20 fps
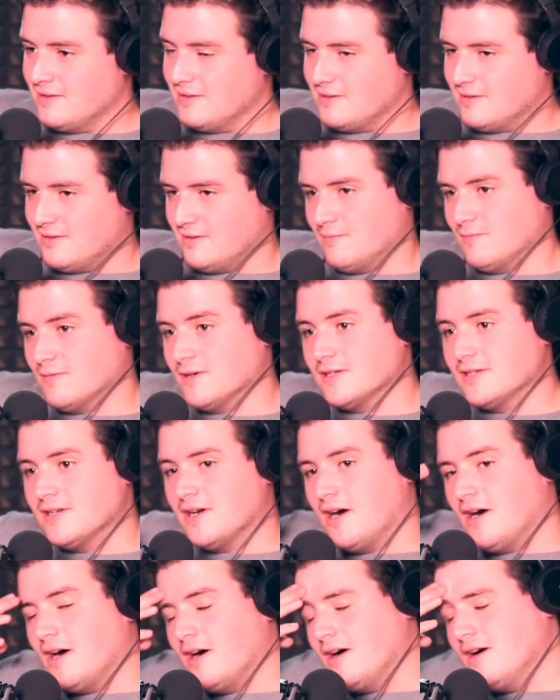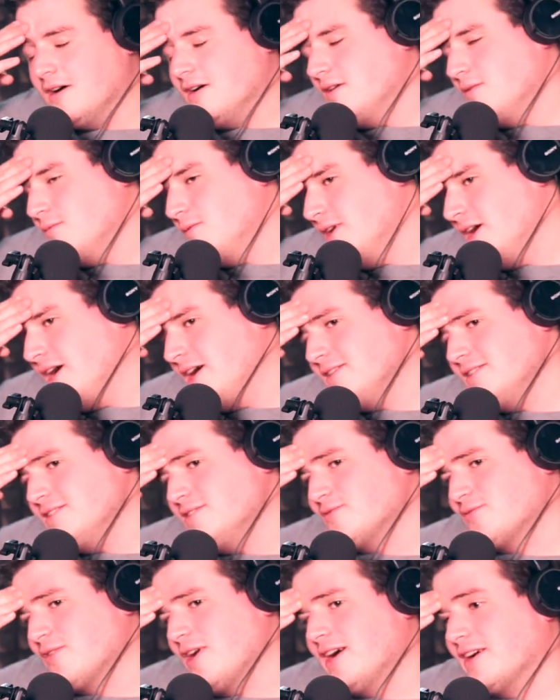Where we had
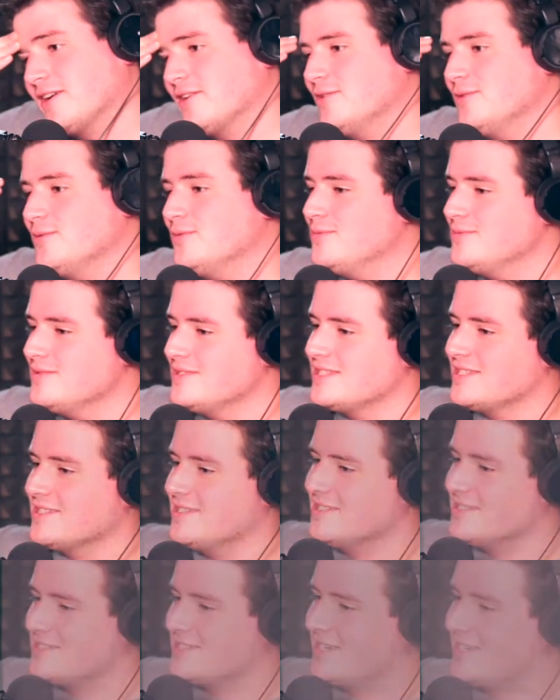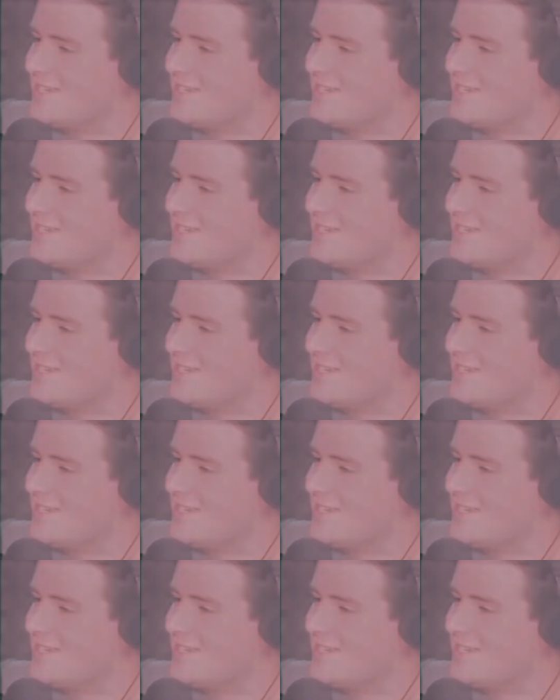these raccoons inside